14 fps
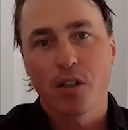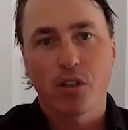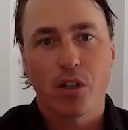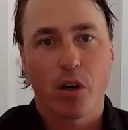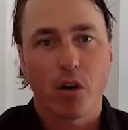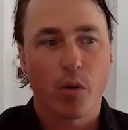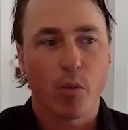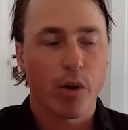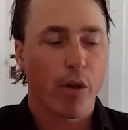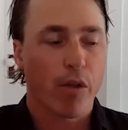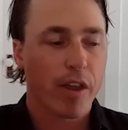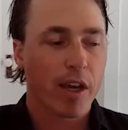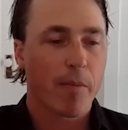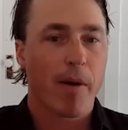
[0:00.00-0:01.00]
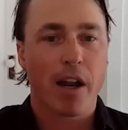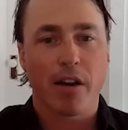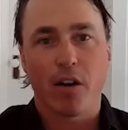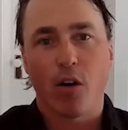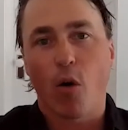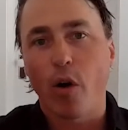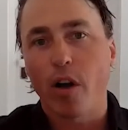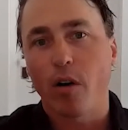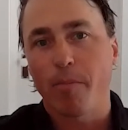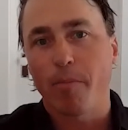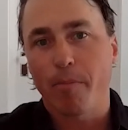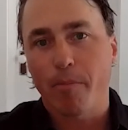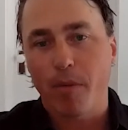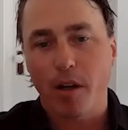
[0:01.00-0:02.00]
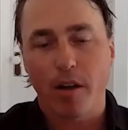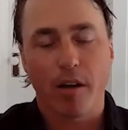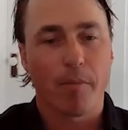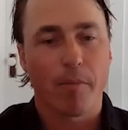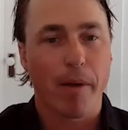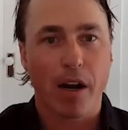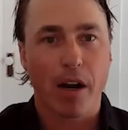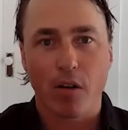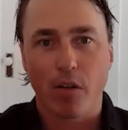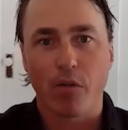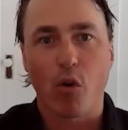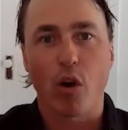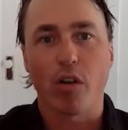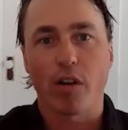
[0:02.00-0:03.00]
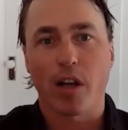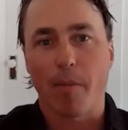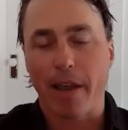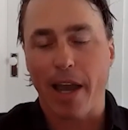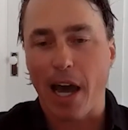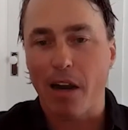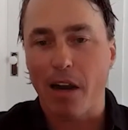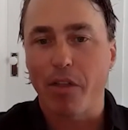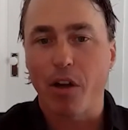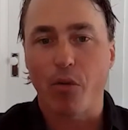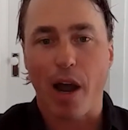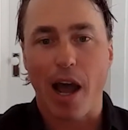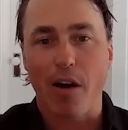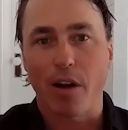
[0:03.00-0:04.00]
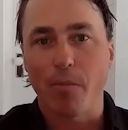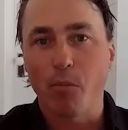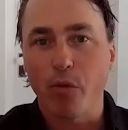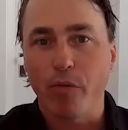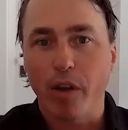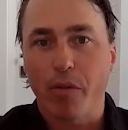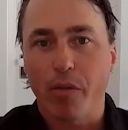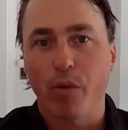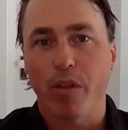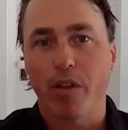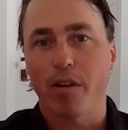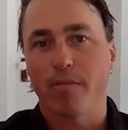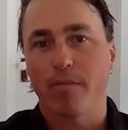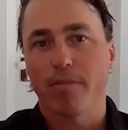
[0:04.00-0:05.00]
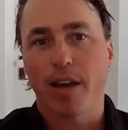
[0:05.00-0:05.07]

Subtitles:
So when you think about a barrel of oil coming out of the ground and moving through the